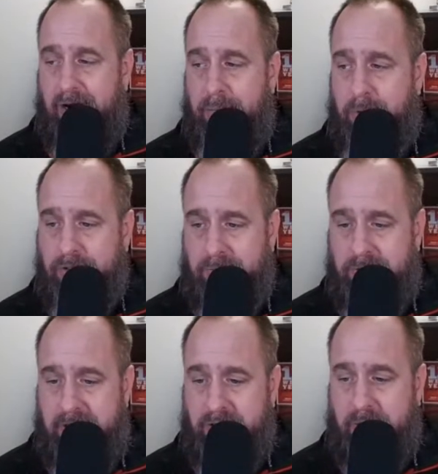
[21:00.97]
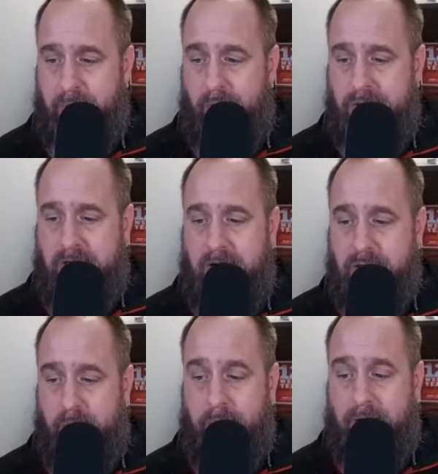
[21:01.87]
and put some teaser points in here.
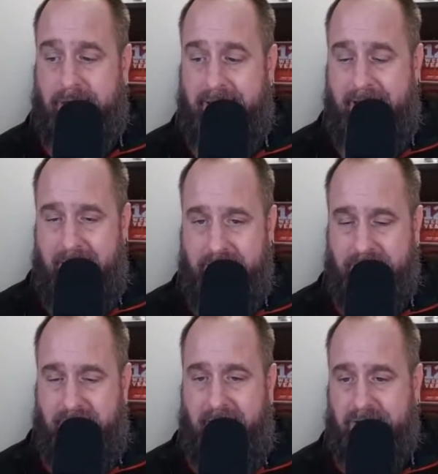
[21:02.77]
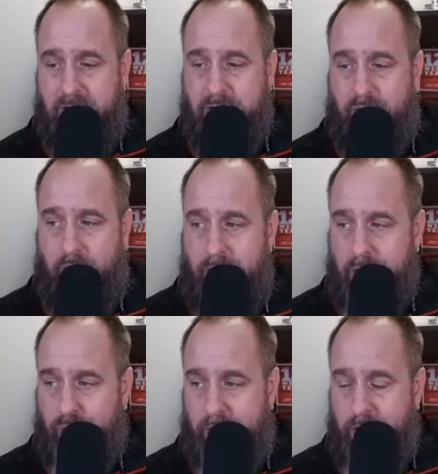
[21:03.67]
Here's what we're going to get out of this class. Here's what
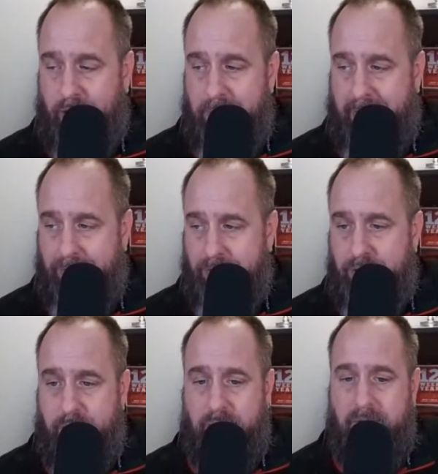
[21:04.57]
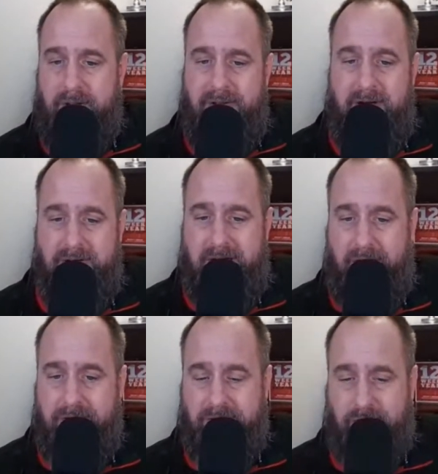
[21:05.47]
you're going to be able to do. Here's how
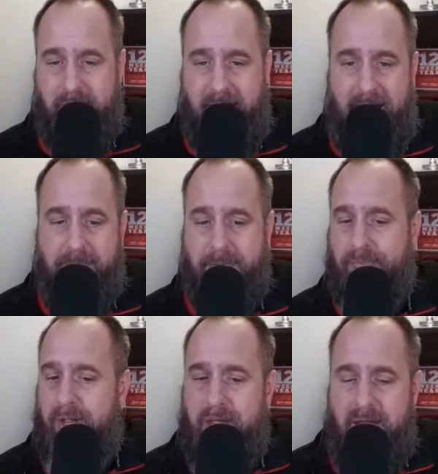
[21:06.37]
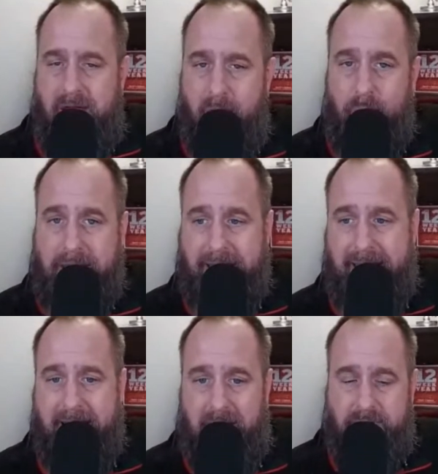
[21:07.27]
this is going to happen. And we can
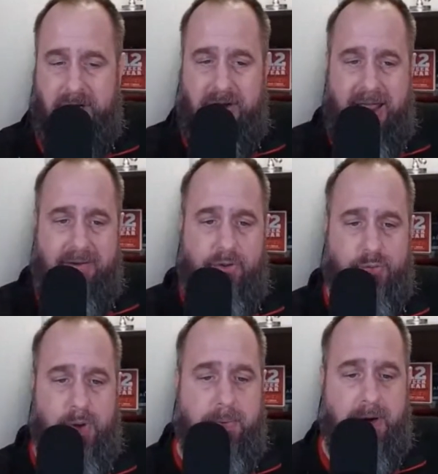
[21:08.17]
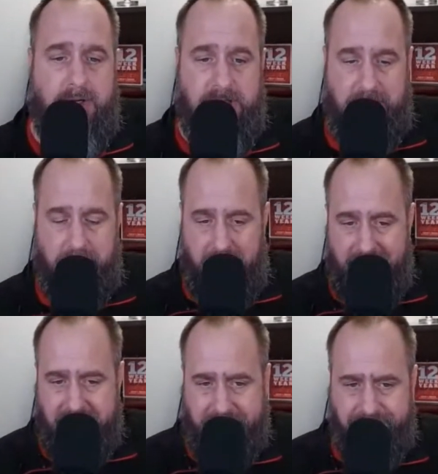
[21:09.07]
get out there and have those webinars in place